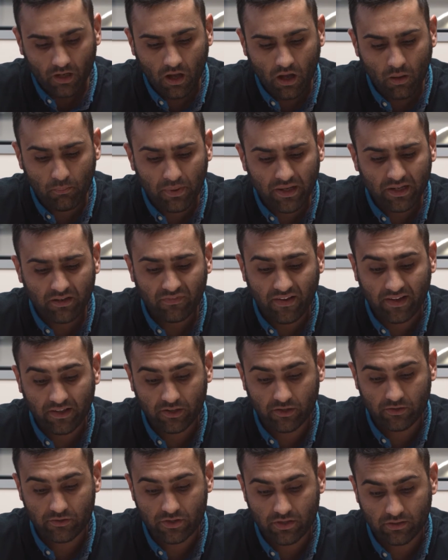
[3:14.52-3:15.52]
A big
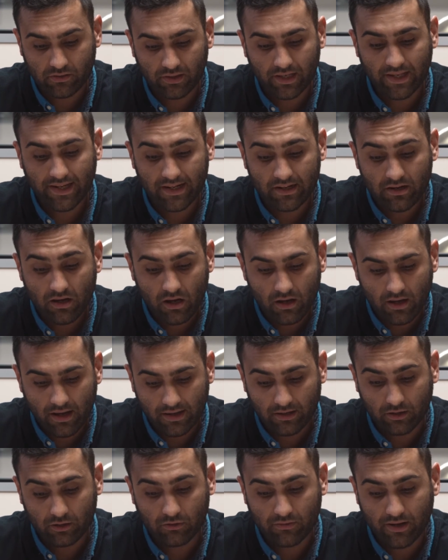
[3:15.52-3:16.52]
thank you to Lida,
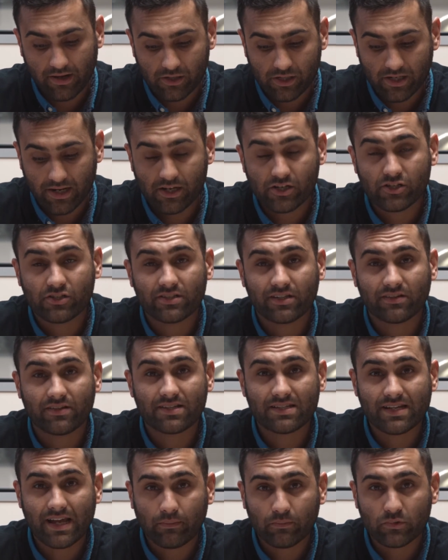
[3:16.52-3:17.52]
and congratulations at the
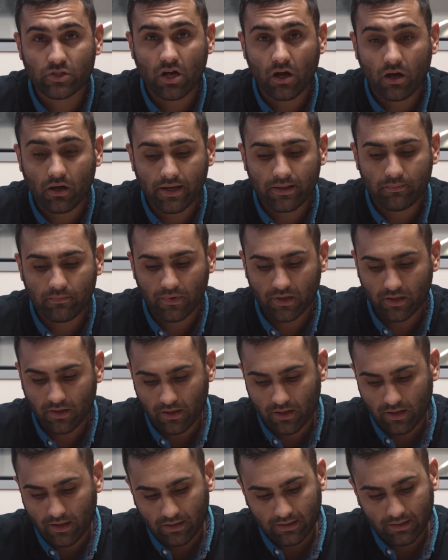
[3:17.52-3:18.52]
same time.
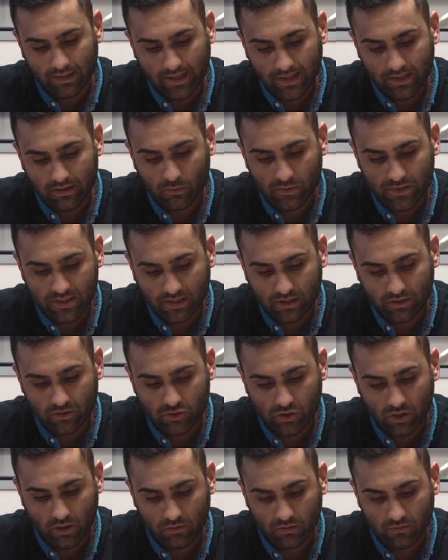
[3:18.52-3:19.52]
Lida was in
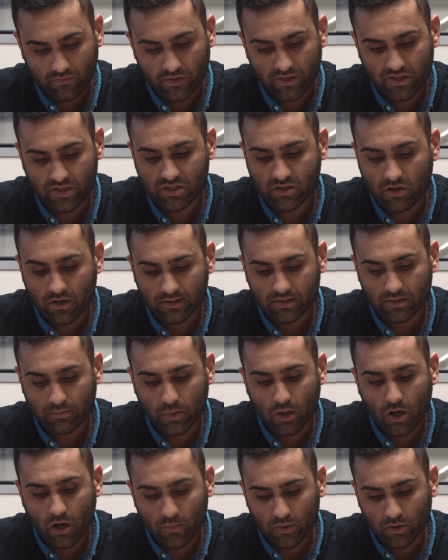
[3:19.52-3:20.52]
control of the design
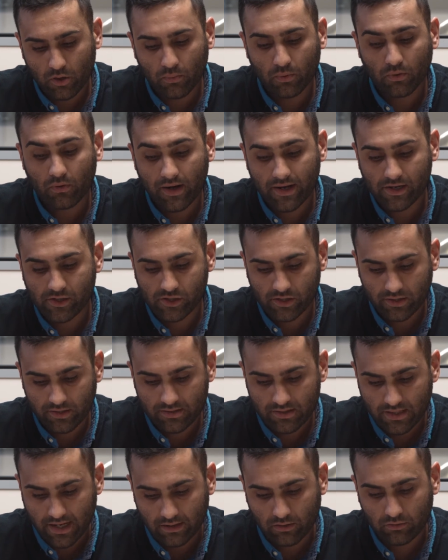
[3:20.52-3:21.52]
department
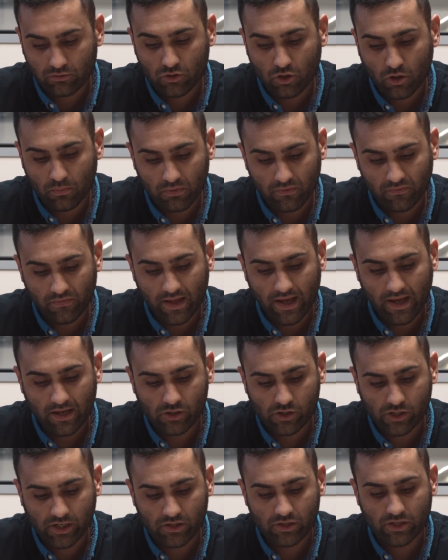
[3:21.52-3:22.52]
operations, and on top of
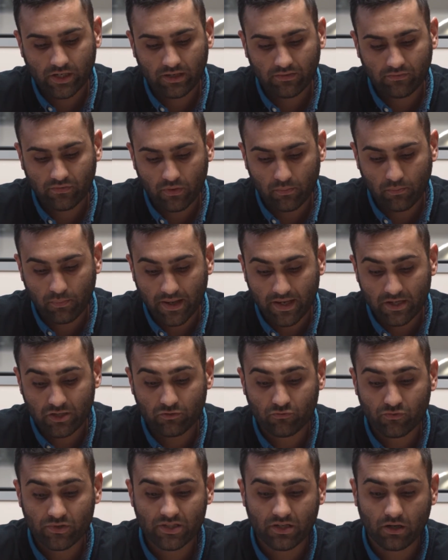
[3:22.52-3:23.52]
that she achieved the
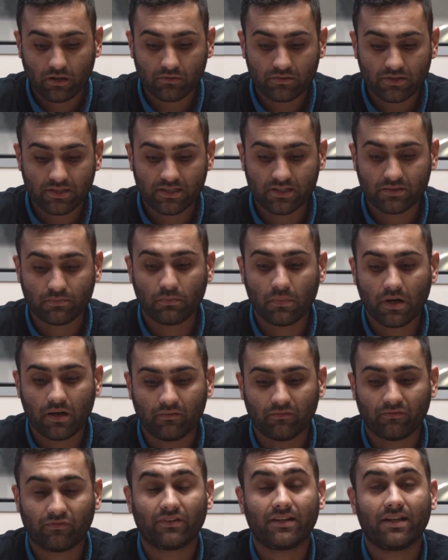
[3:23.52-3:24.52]
best results this
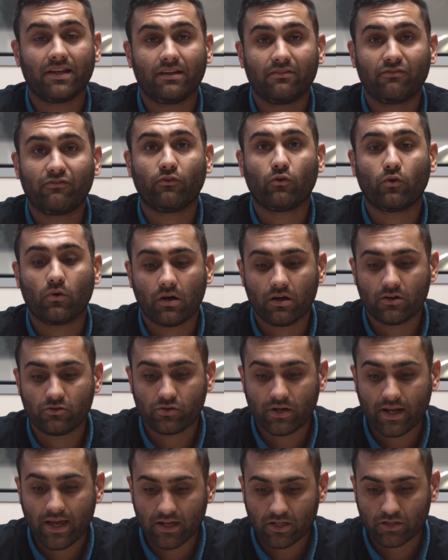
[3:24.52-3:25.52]
month, nearly
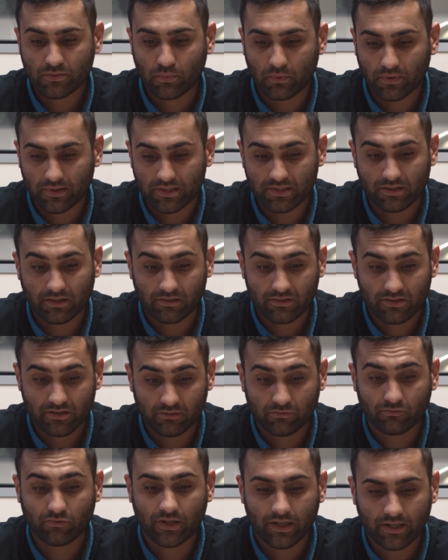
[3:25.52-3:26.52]
400 X points done,
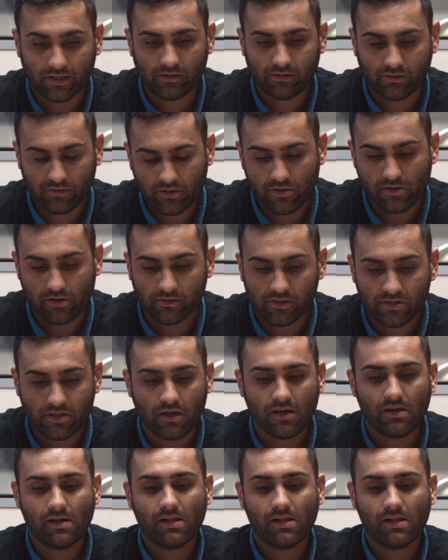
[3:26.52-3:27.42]
so really good news.